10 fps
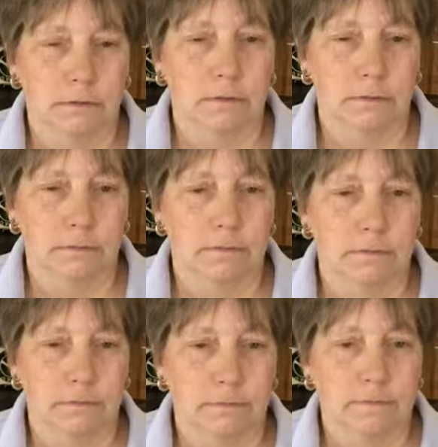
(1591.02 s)

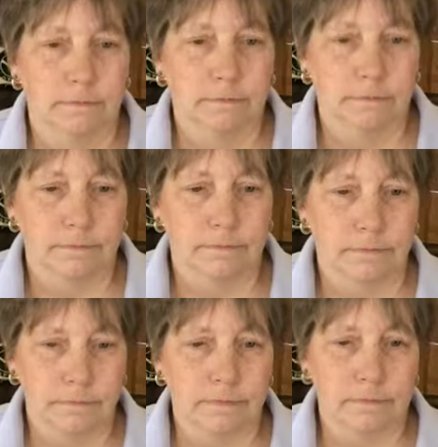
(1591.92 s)

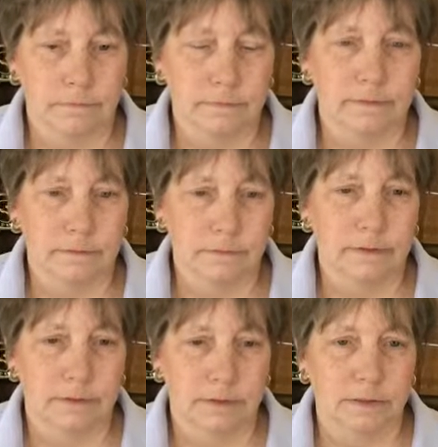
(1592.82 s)

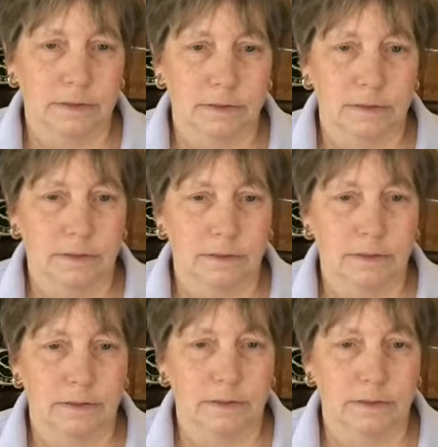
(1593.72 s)
The person shown says nothing.